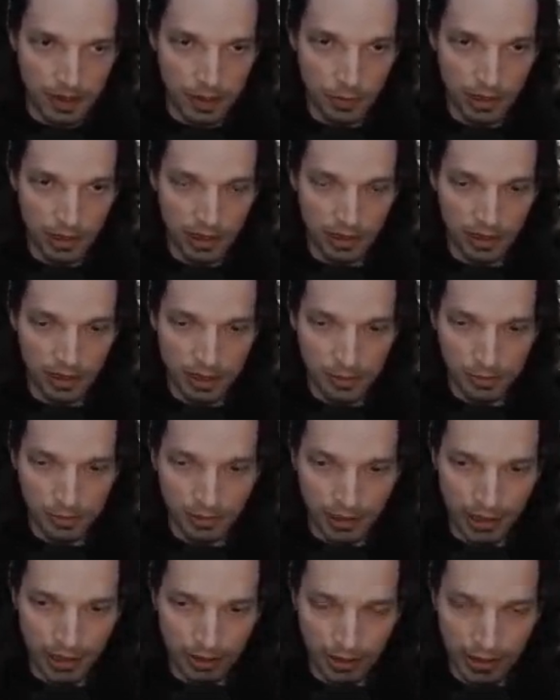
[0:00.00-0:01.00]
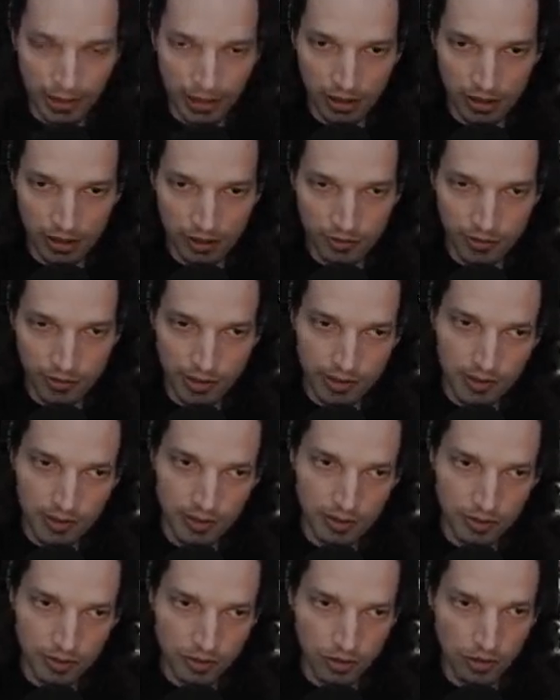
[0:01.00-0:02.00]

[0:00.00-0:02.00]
And we can keep layering on effects here.